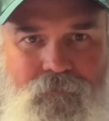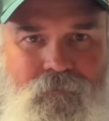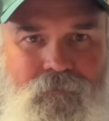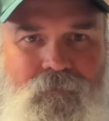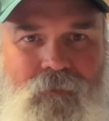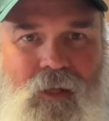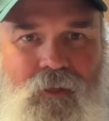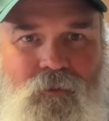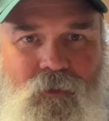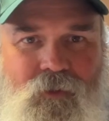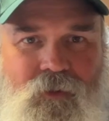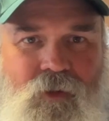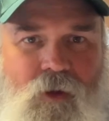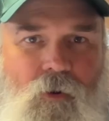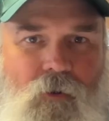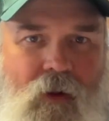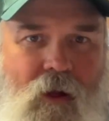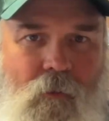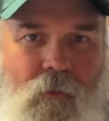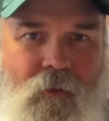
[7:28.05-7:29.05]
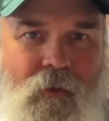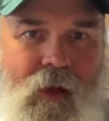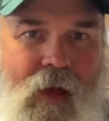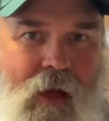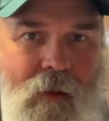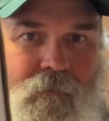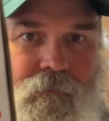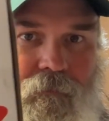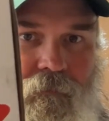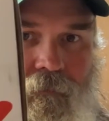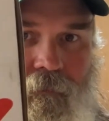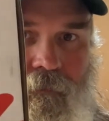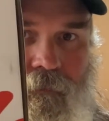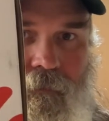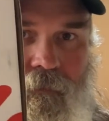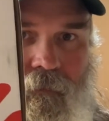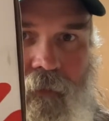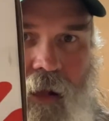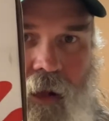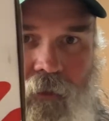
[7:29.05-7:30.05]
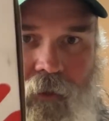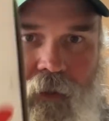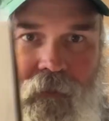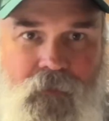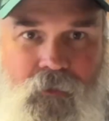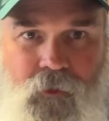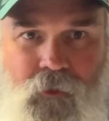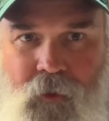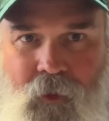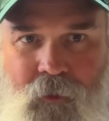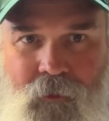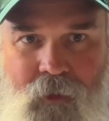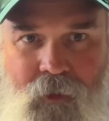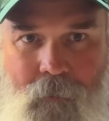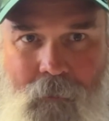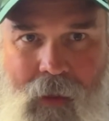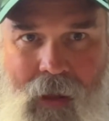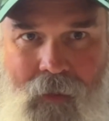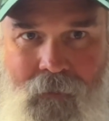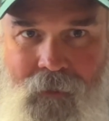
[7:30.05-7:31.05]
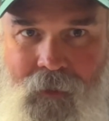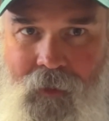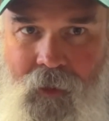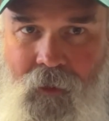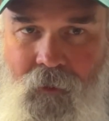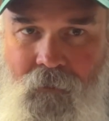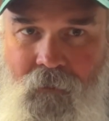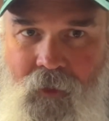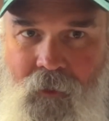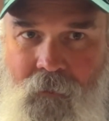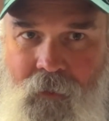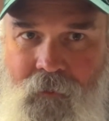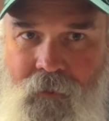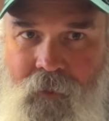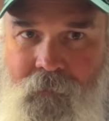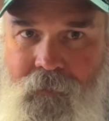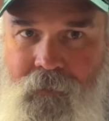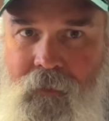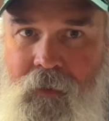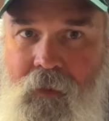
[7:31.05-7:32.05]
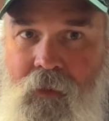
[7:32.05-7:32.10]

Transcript: that's what's going on with that. I'll give you the good, the bad, and the ugly with it.